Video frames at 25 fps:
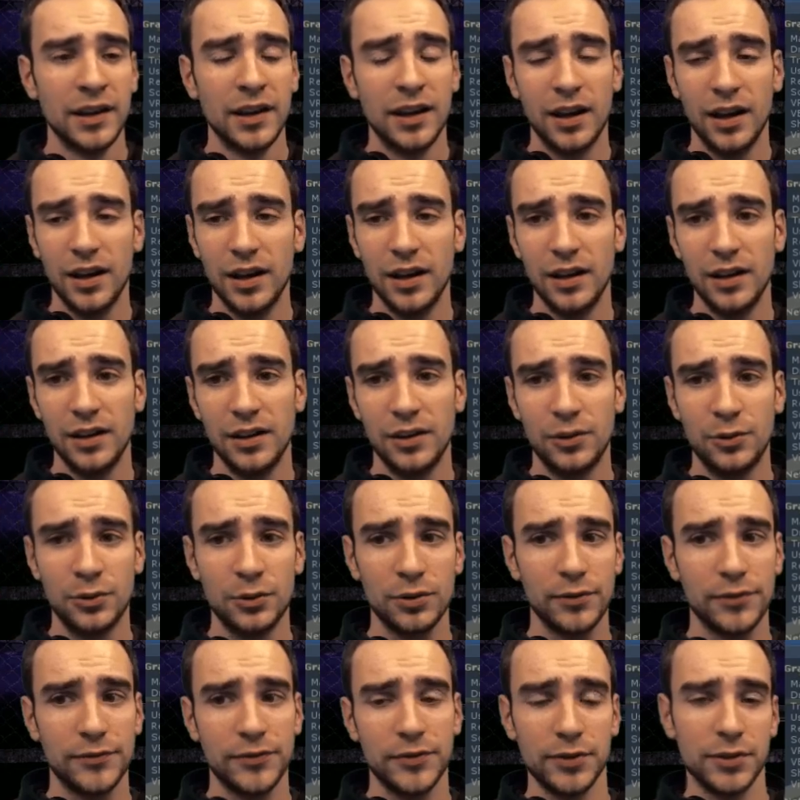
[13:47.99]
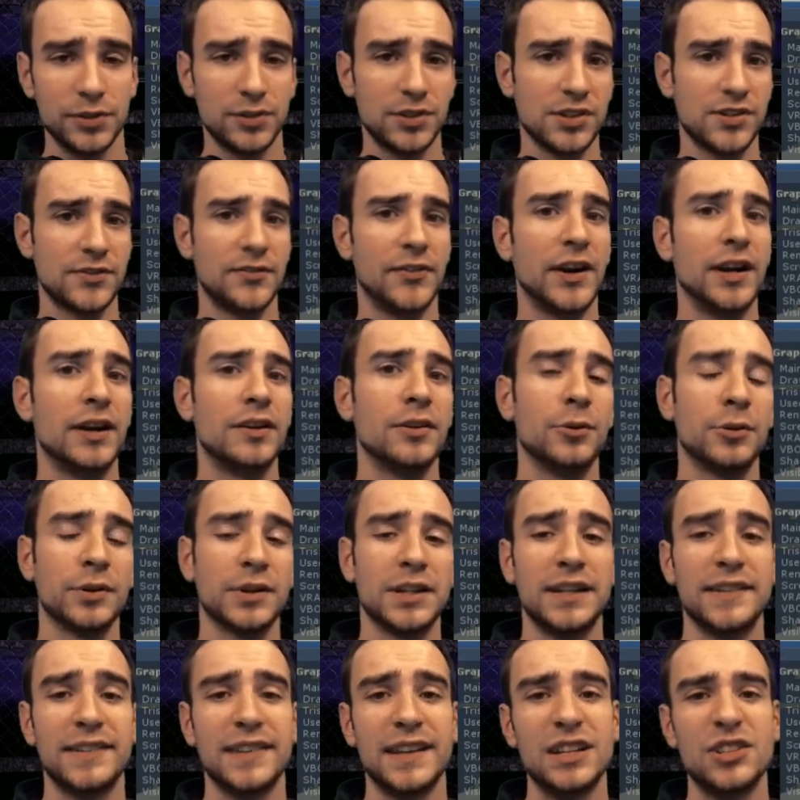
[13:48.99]
uh, or for just file
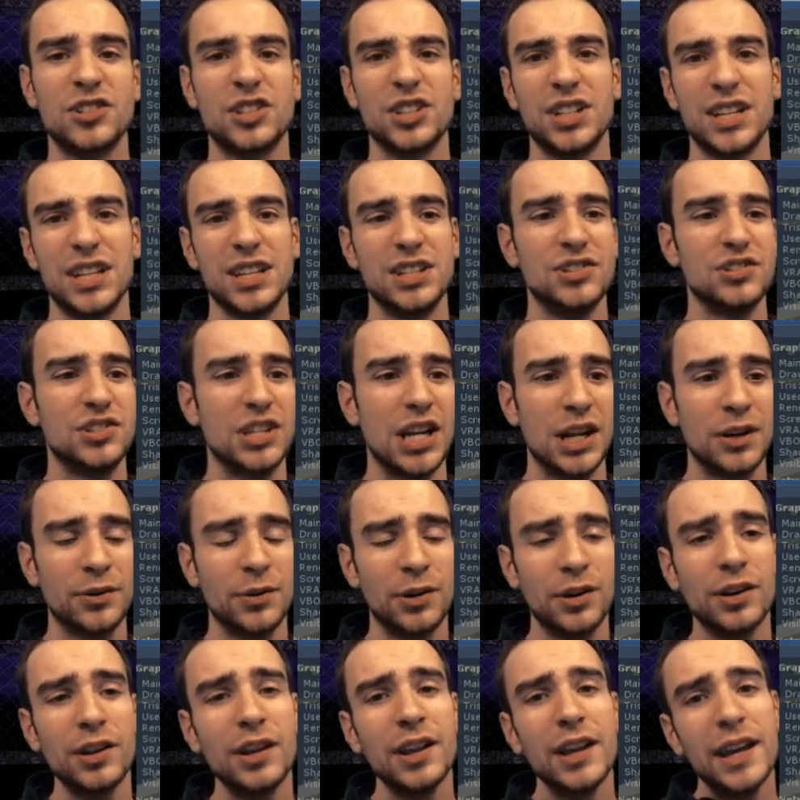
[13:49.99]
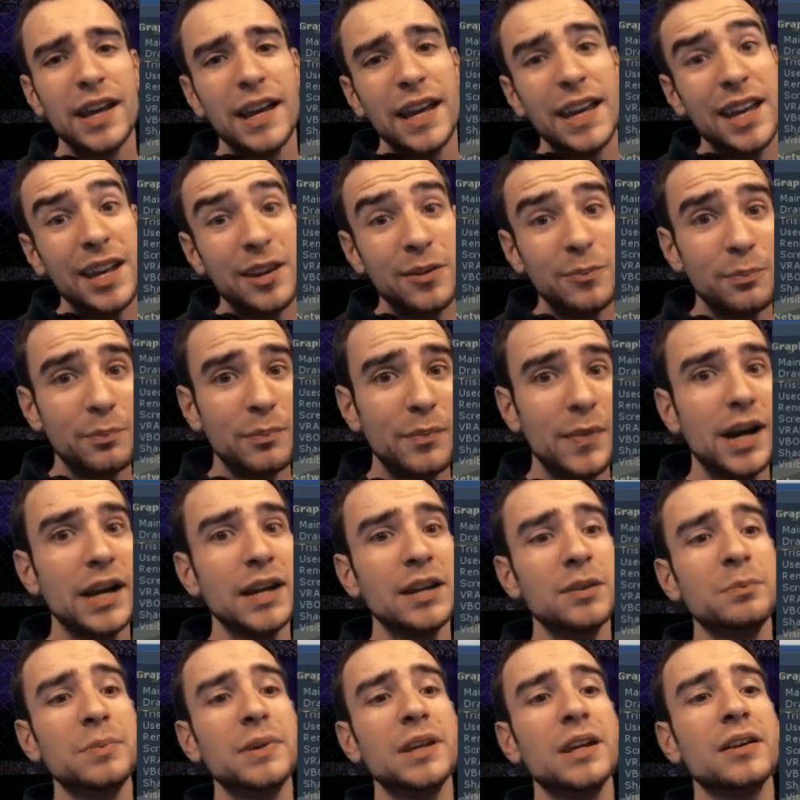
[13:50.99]
organization in general, it
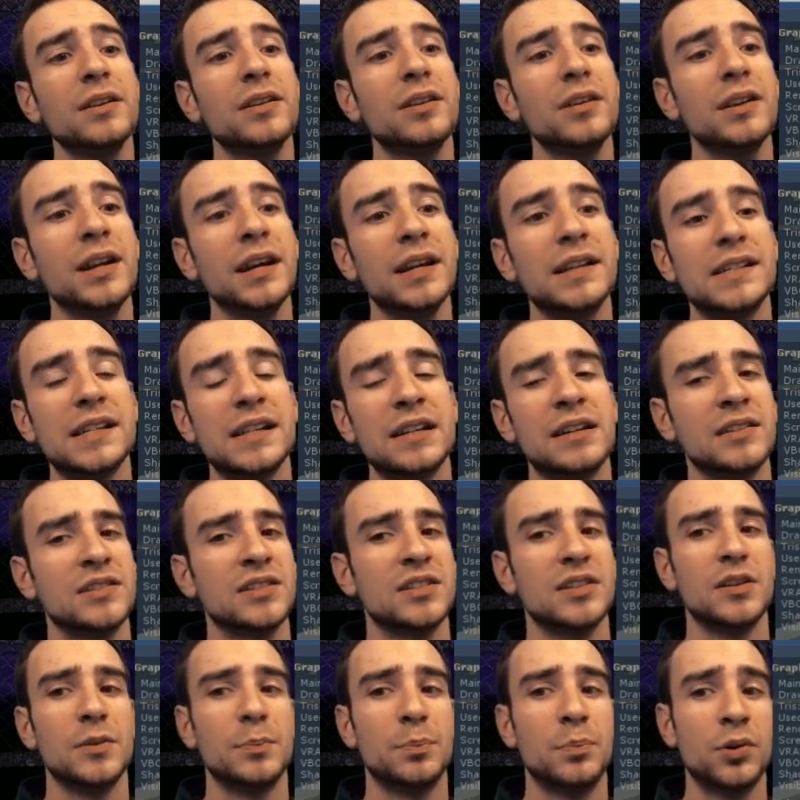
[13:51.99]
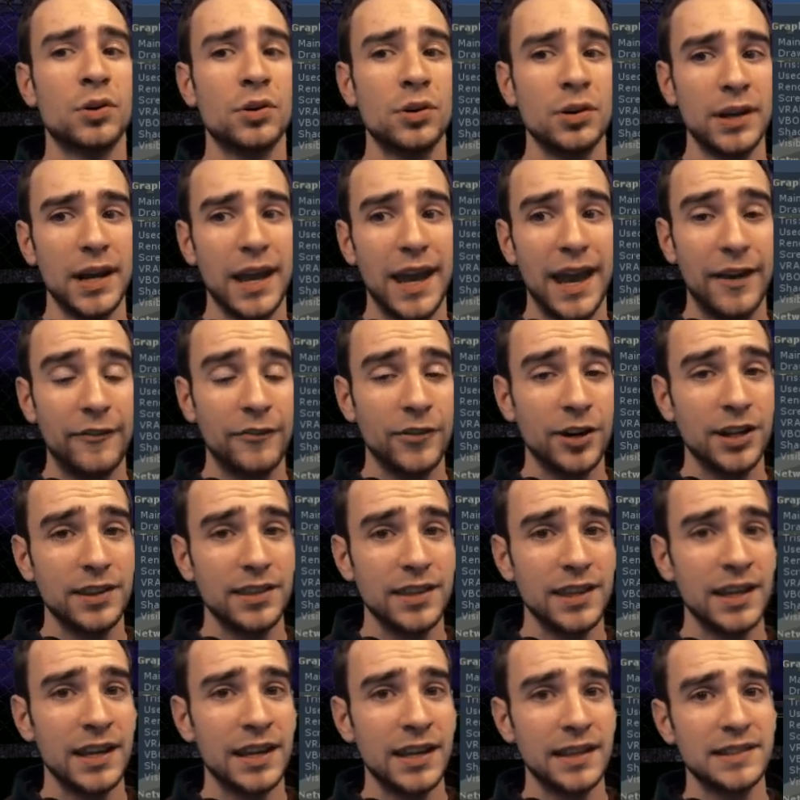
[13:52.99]
might be a good idea to put
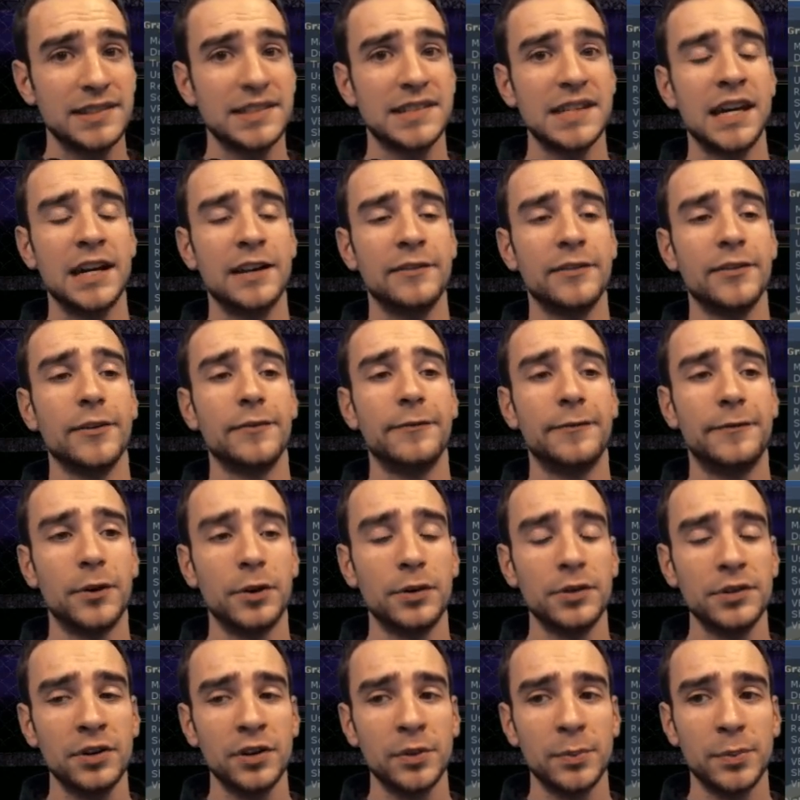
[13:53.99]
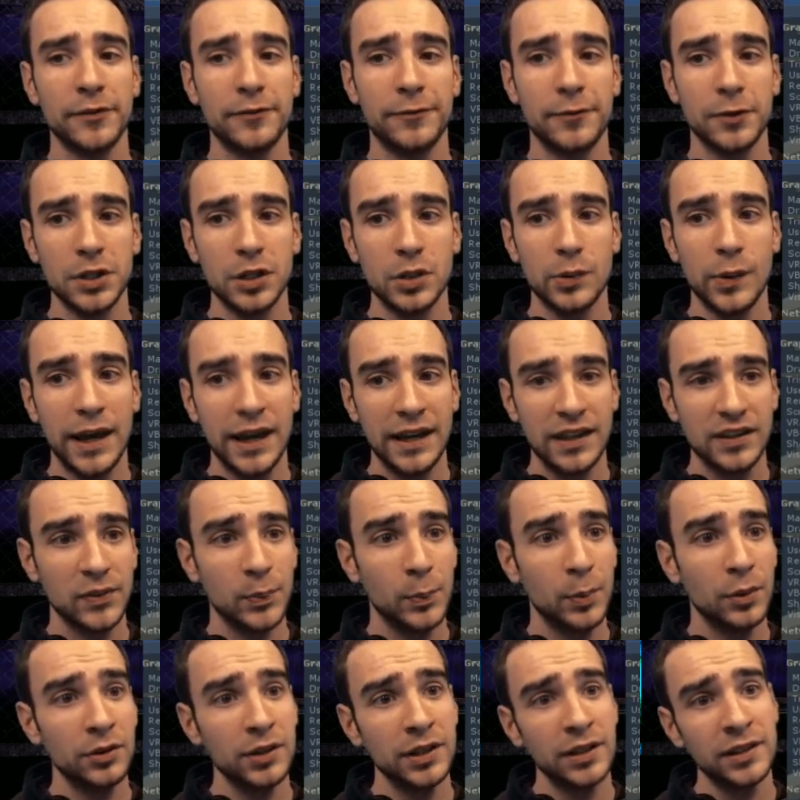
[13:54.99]
everything inside of a folder before you
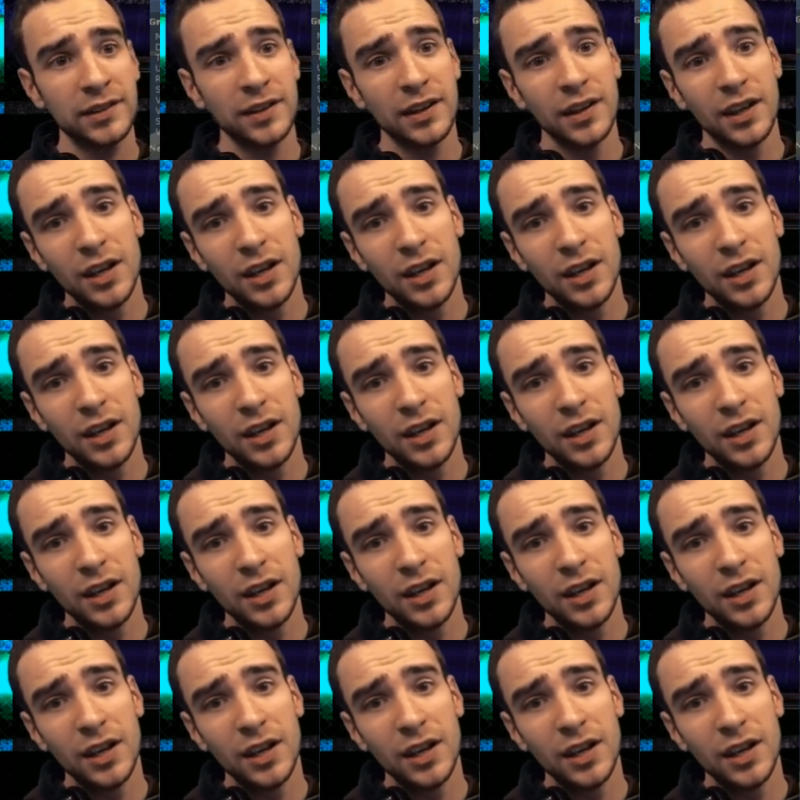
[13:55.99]
export it.